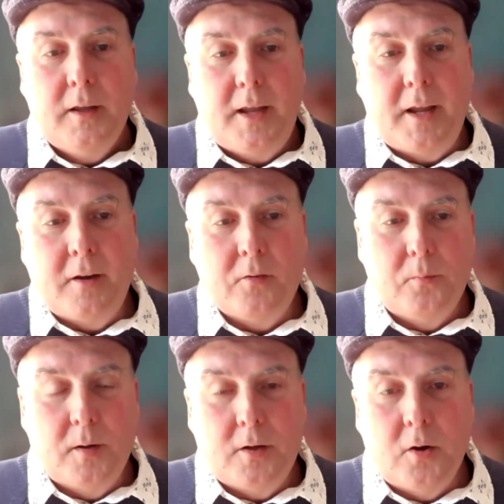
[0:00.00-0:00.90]
And
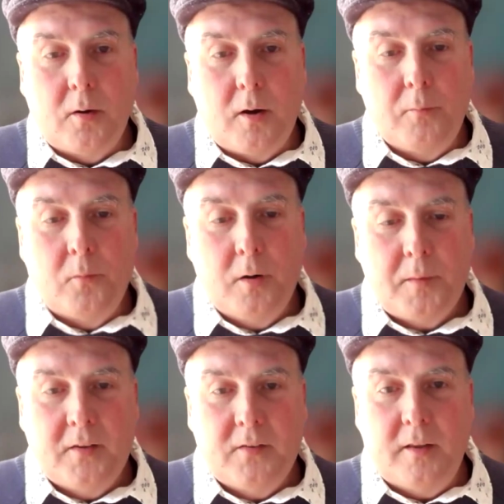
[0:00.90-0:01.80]
on one of
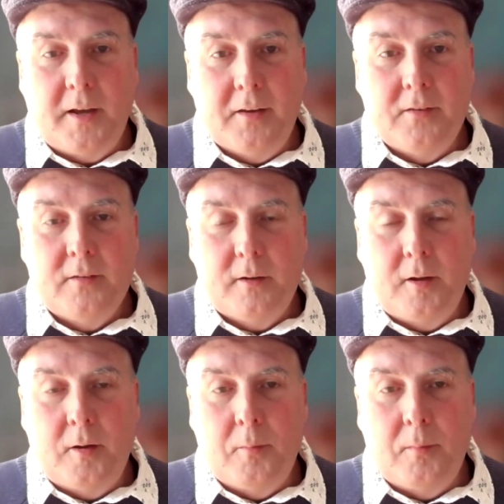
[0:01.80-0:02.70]
my slides,
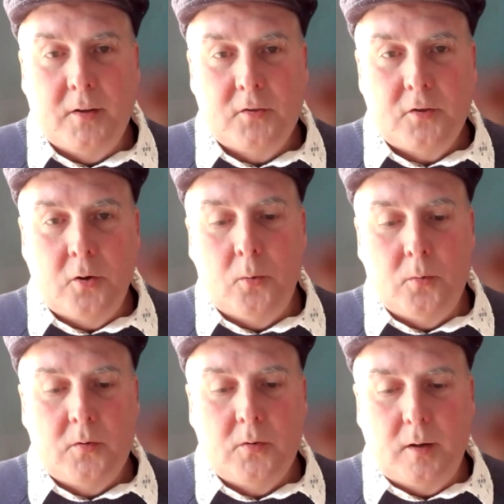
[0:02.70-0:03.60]
I
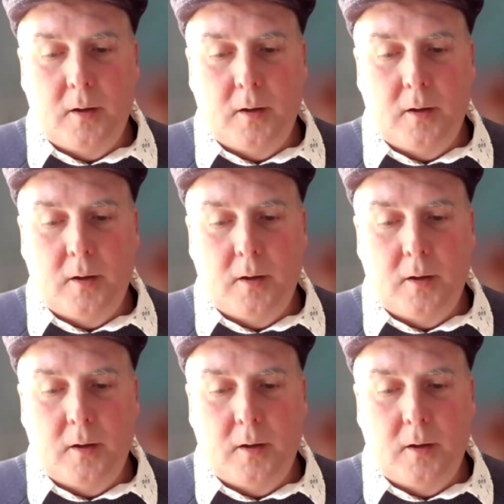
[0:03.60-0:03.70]
showed